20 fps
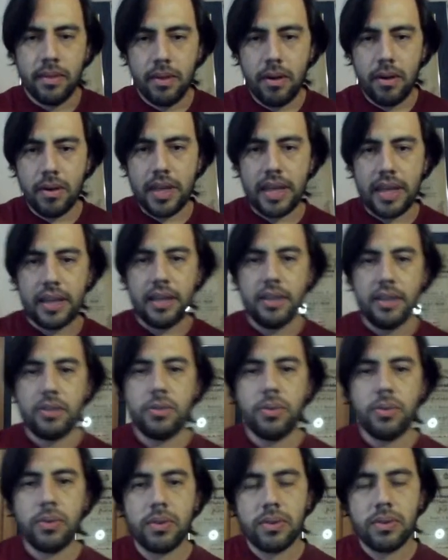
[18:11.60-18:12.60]
Okay, he
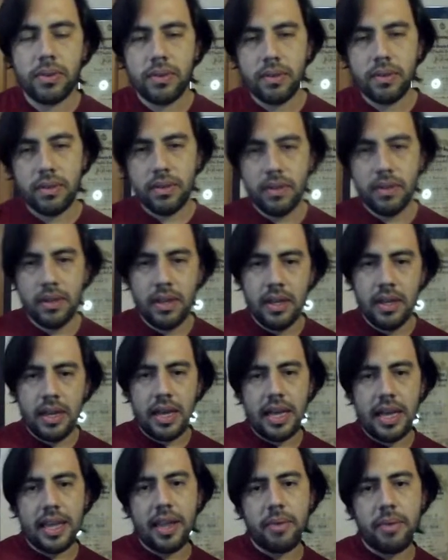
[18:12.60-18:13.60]
took.
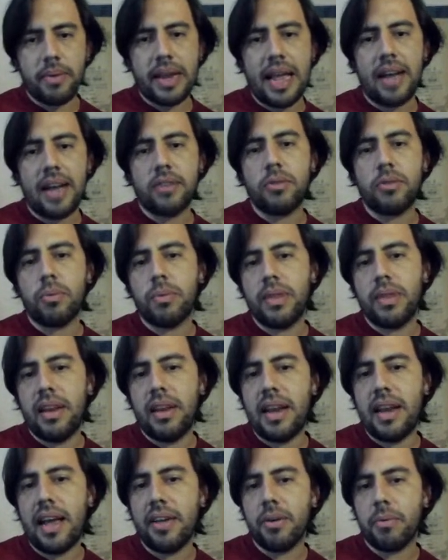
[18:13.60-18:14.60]
I can recapture with the
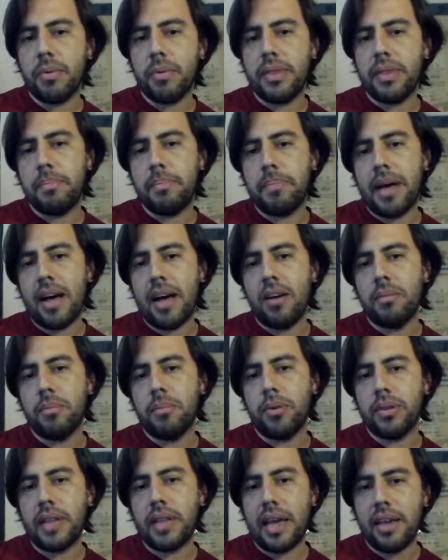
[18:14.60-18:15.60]
knight or with the pawn,
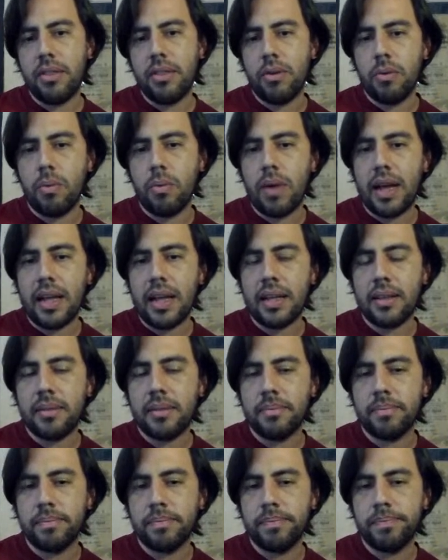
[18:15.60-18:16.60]
but I don't
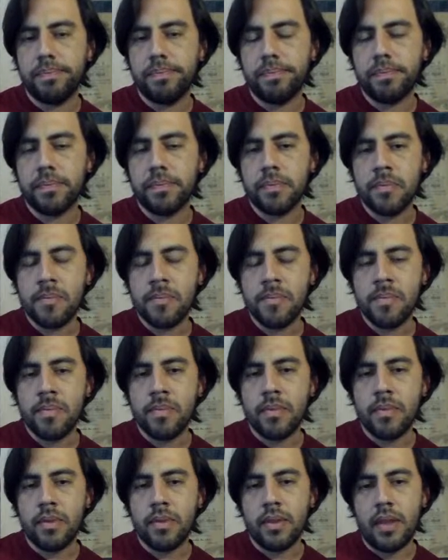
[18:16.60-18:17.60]
want
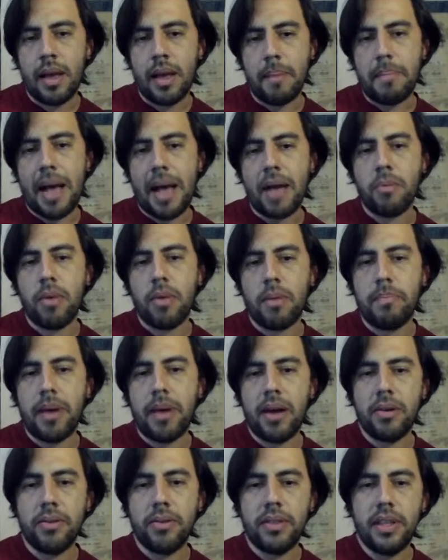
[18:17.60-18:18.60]
backward
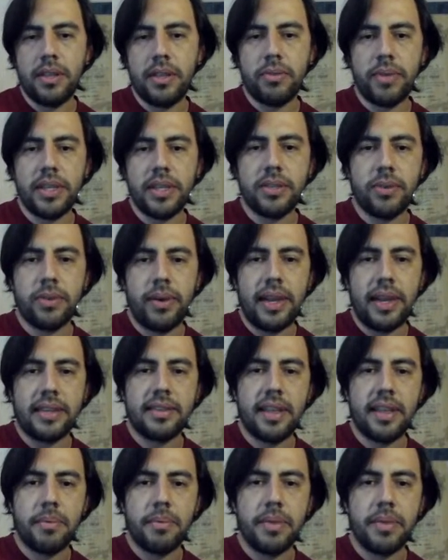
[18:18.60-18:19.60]
pawn on d3, so let's
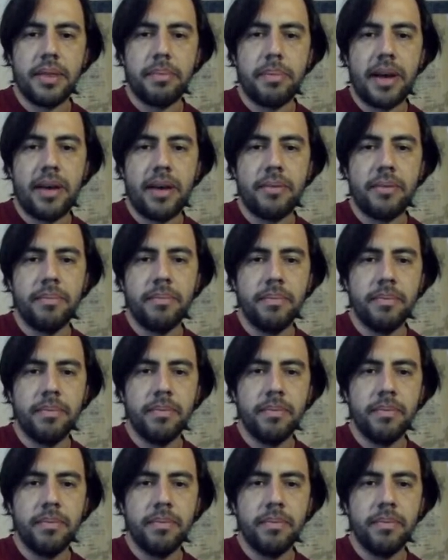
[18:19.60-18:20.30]
stay with the pawn.